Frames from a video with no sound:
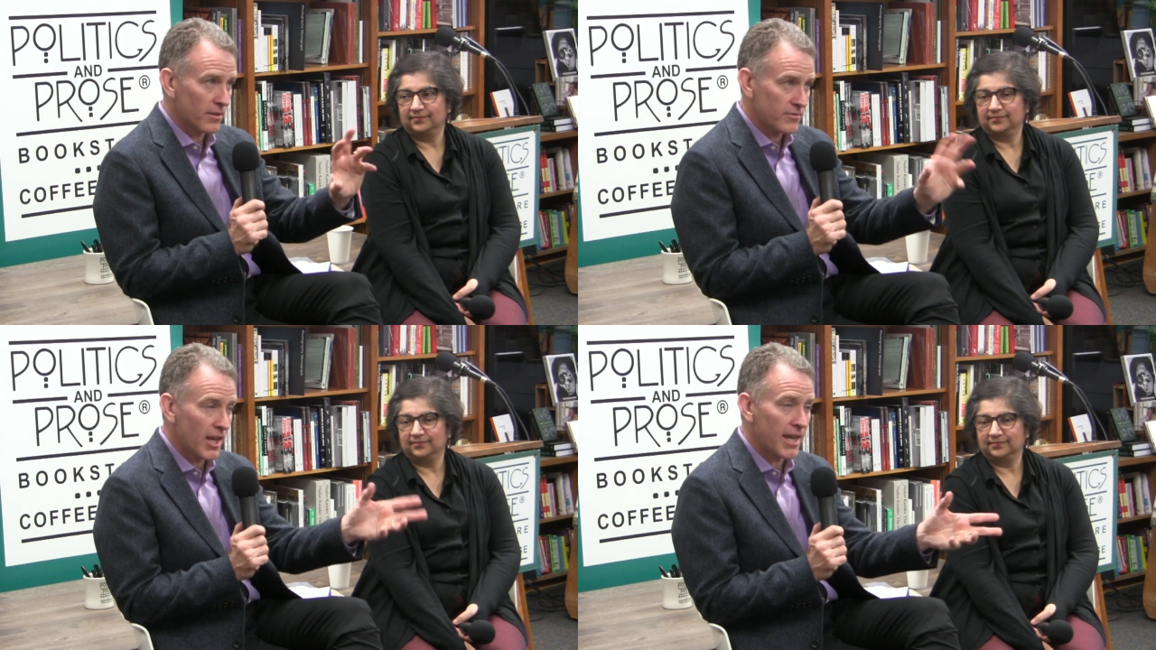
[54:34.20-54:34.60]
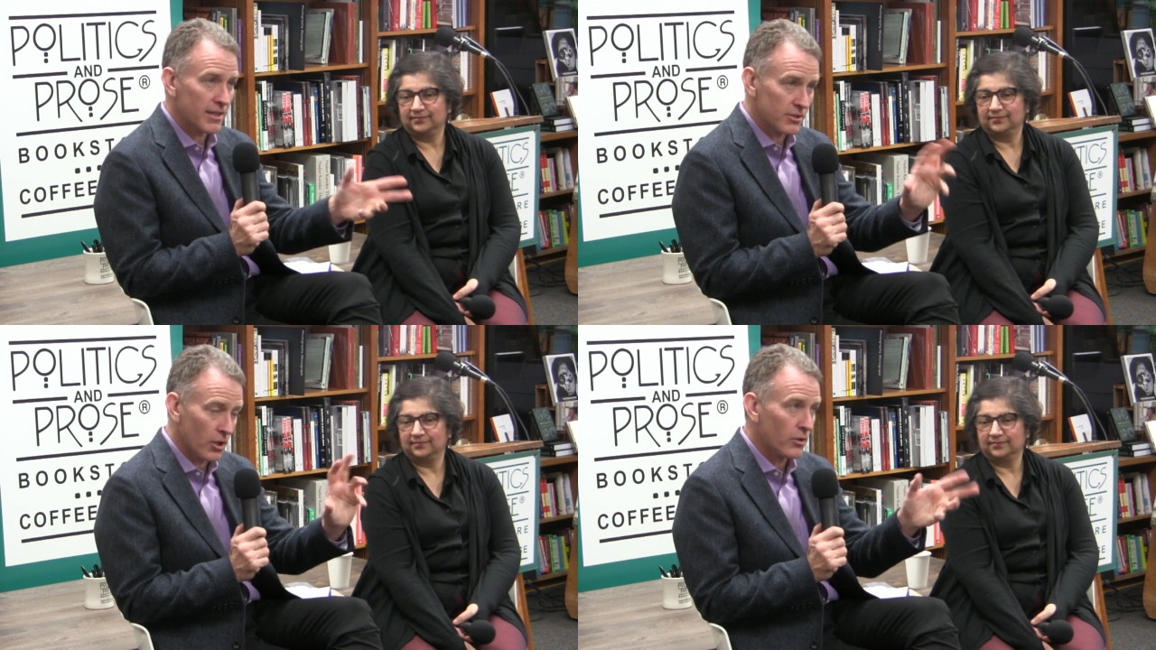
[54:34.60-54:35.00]
Speaker 1: of
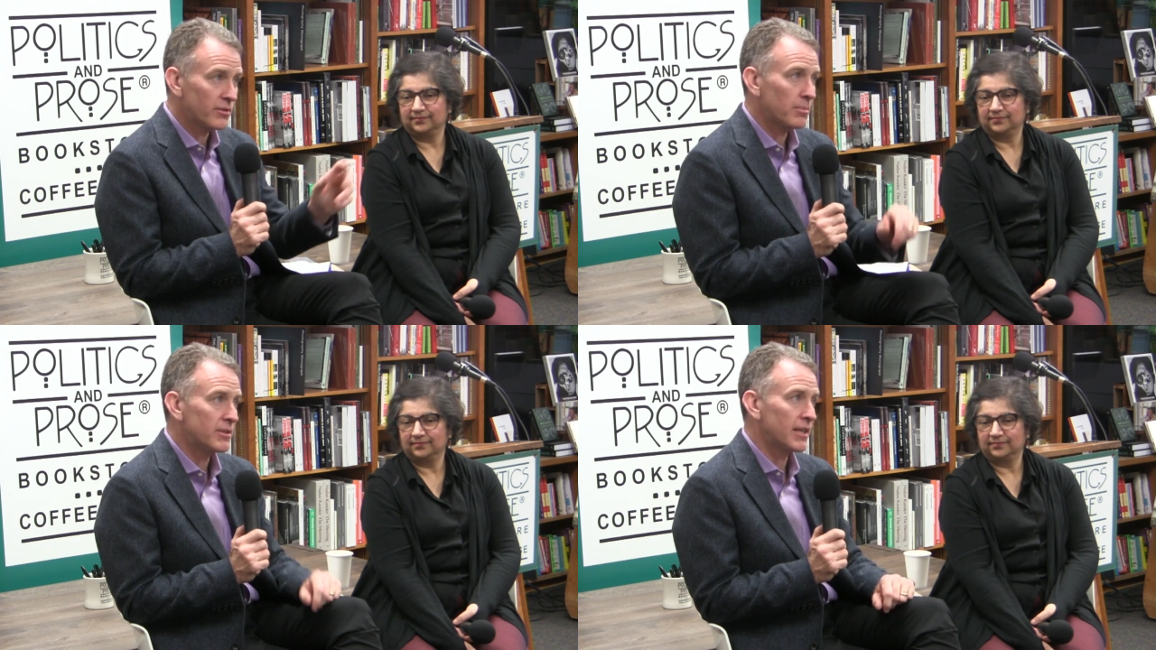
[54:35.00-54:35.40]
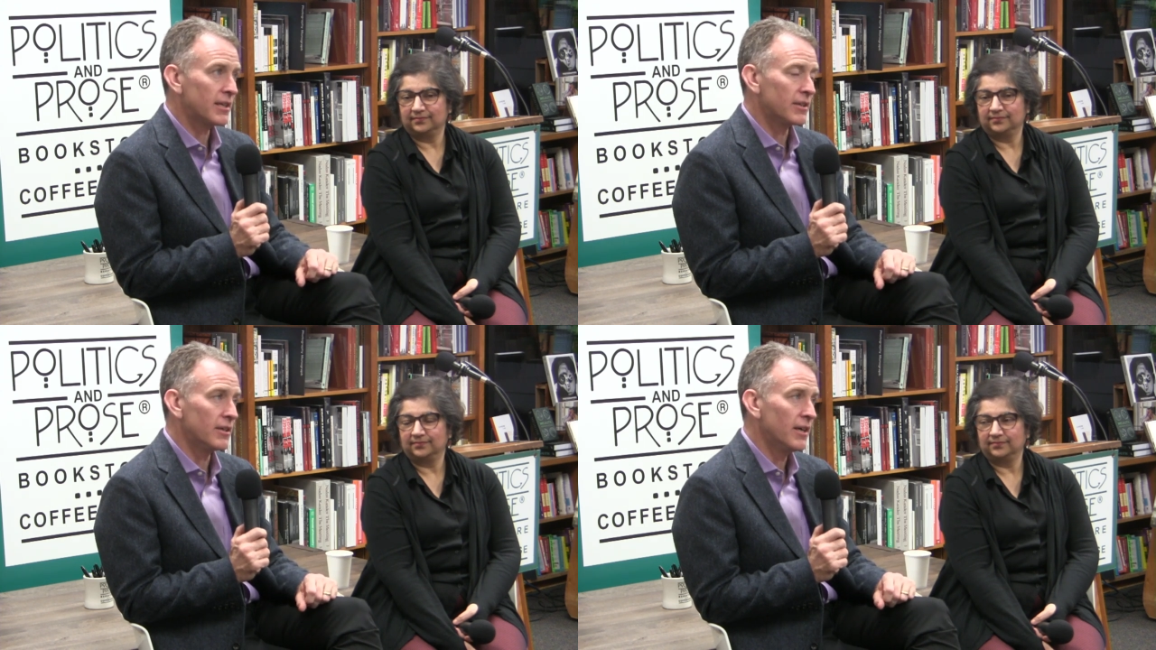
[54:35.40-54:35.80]
diagnosed
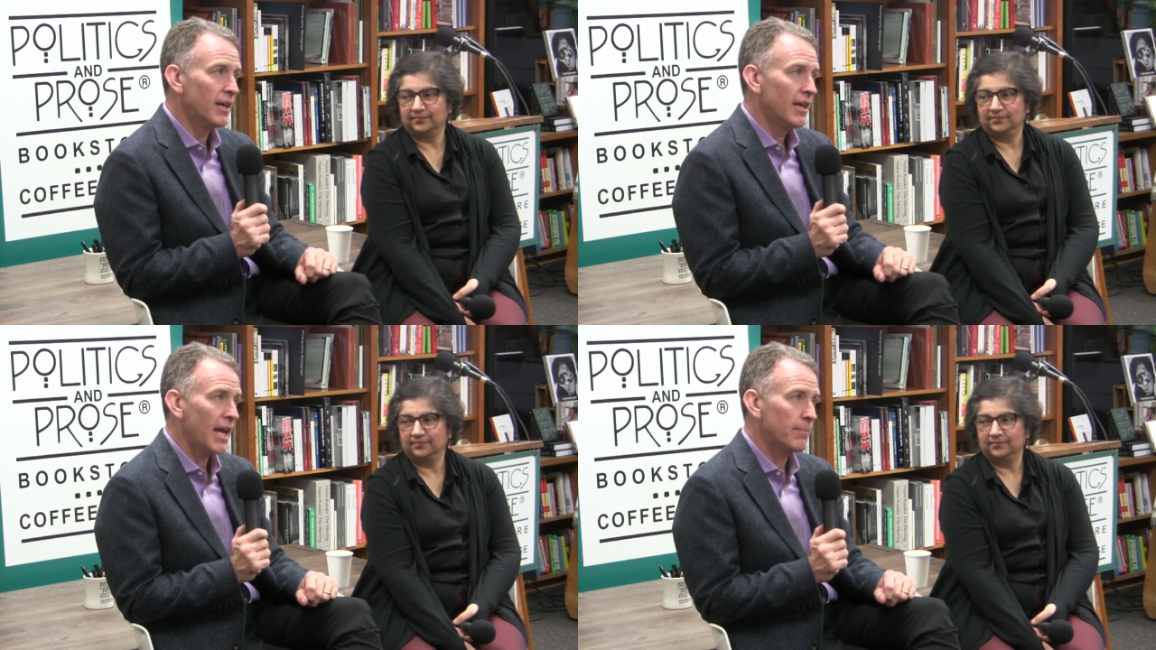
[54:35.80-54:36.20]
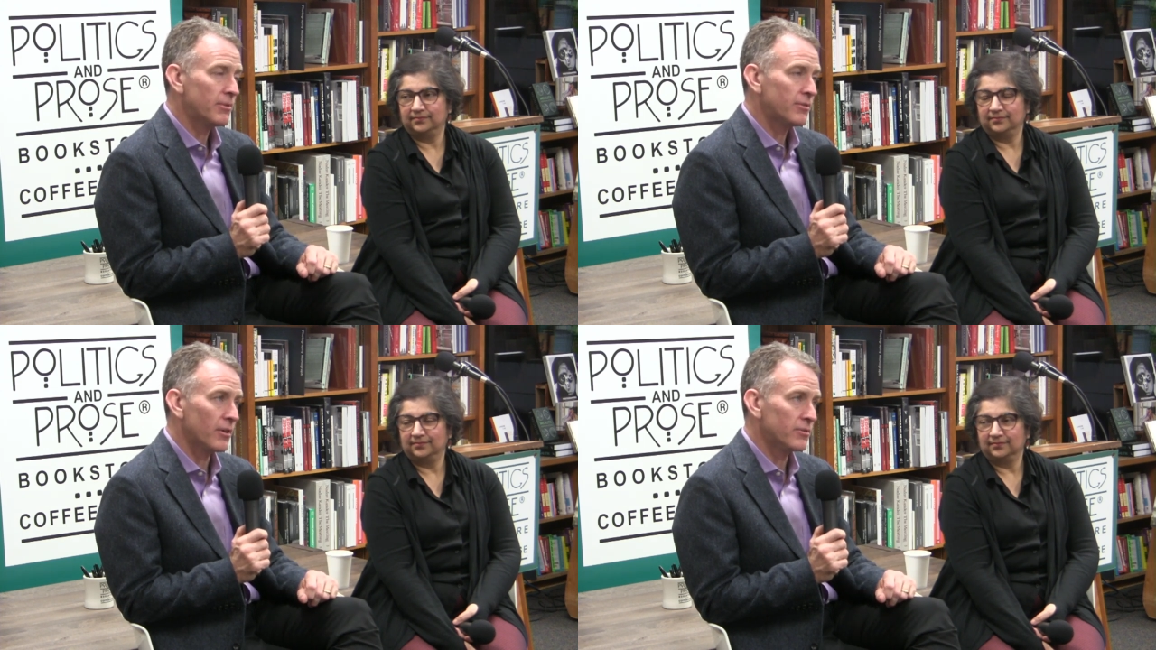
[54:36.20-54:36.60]
particular
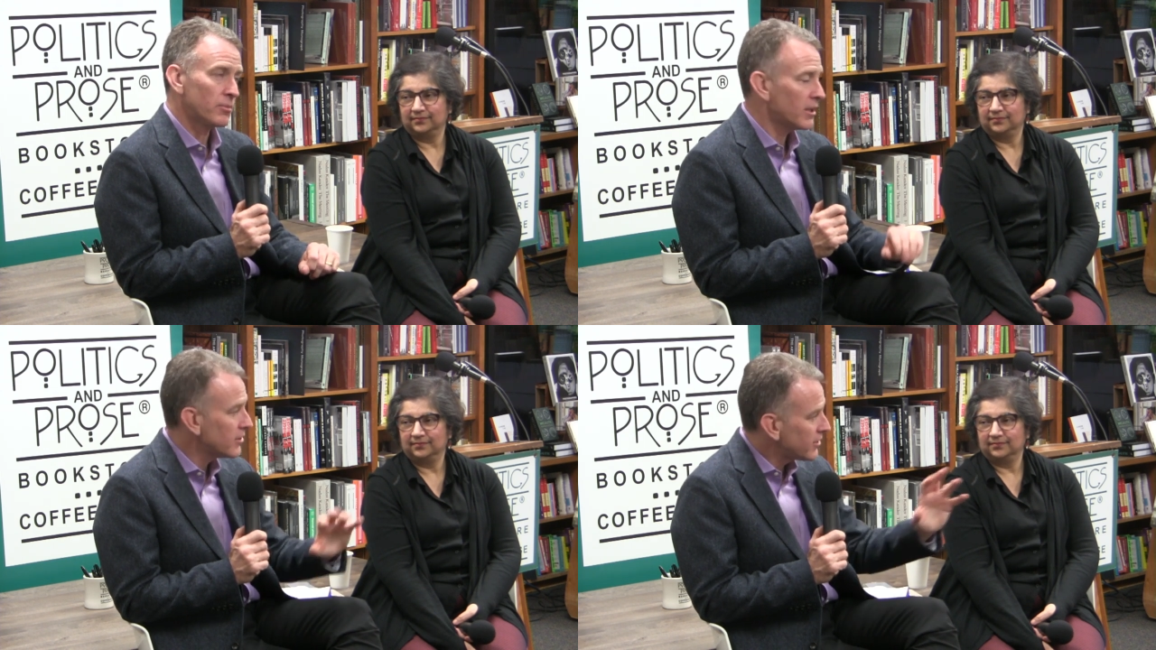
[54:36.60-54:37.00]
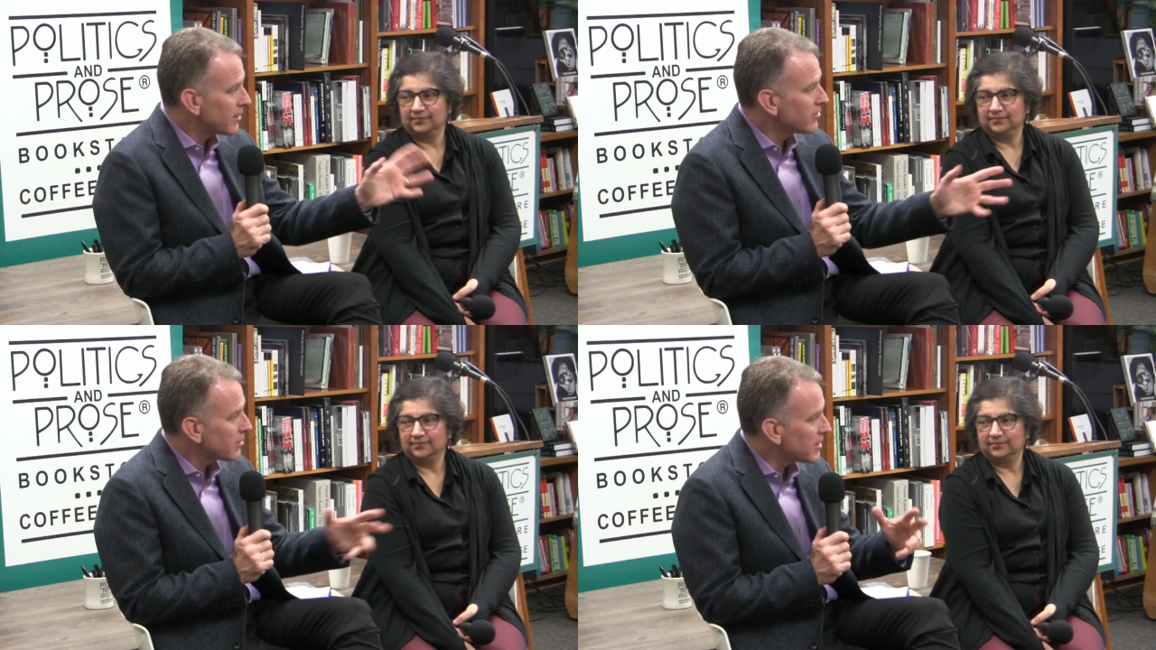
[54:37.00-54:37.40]
episodes where he
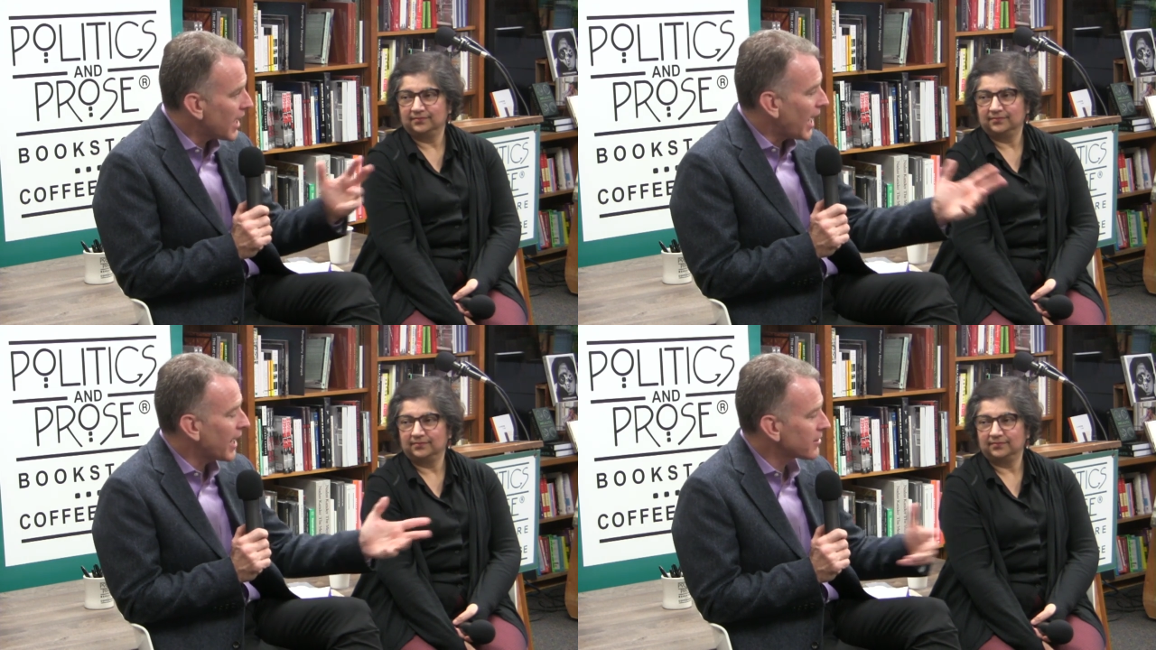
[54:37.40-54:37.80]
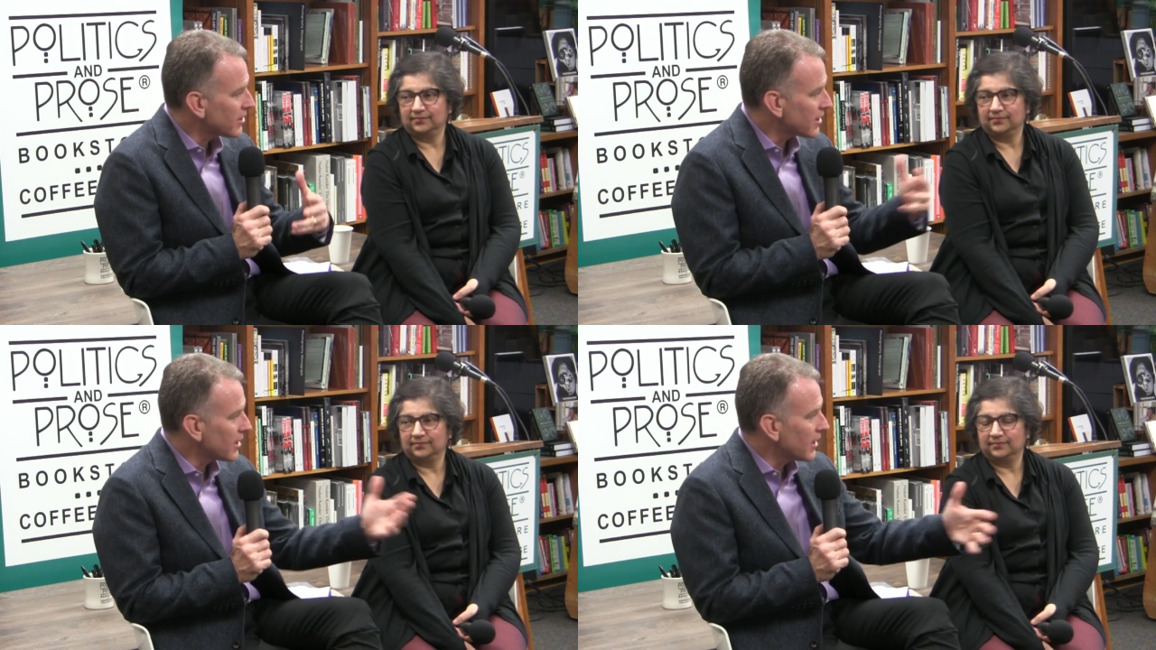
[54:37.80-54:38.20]
seems to be
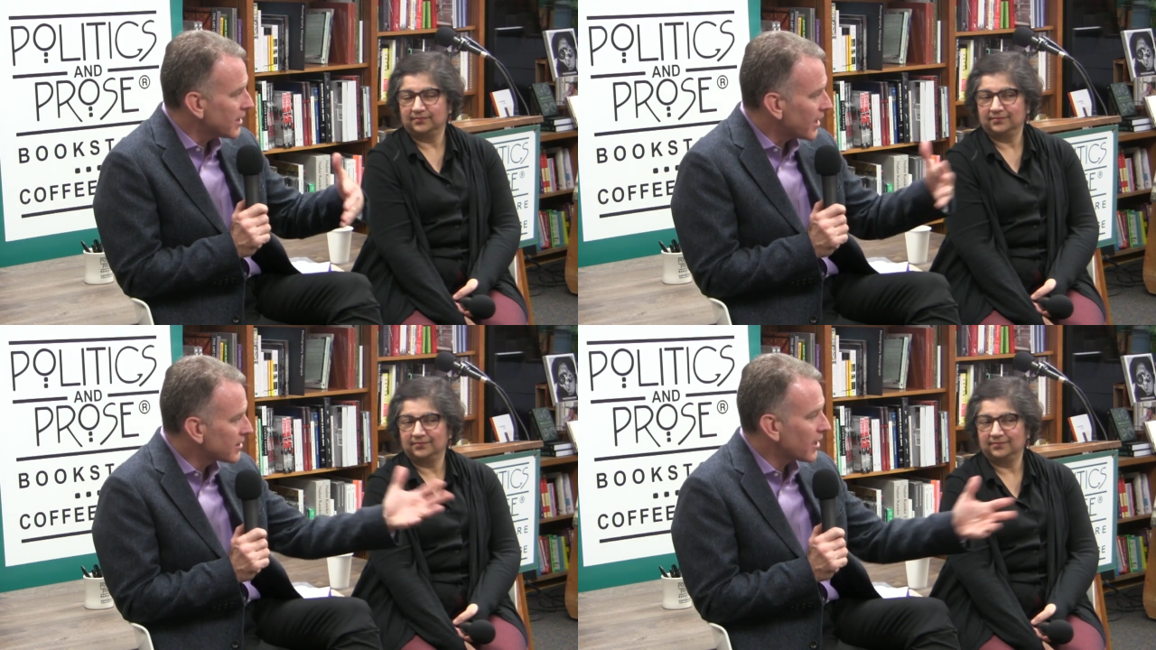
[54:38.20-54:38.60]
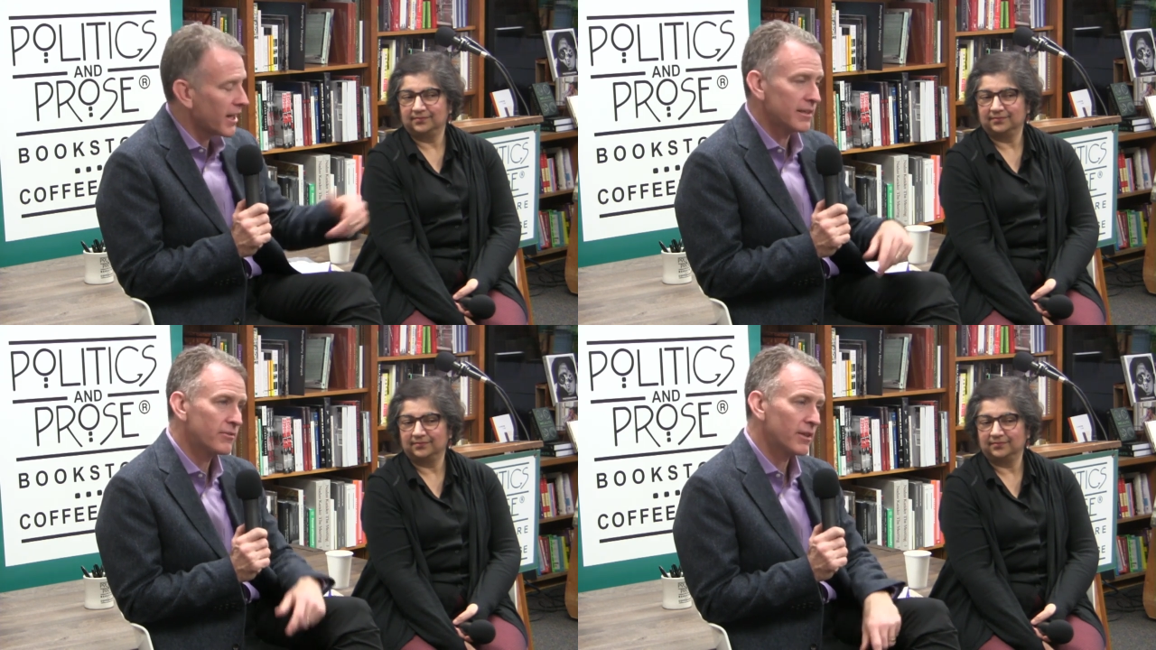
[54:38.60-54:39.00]
acting in that kind of